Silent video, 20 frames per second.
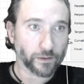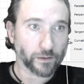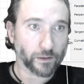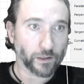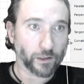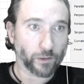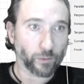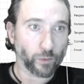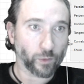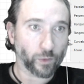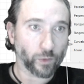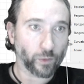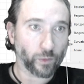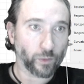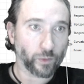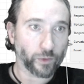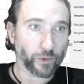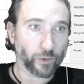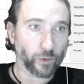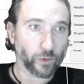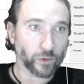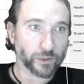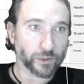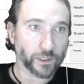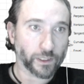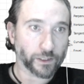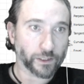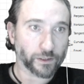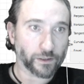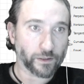And we'll call your
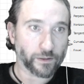selection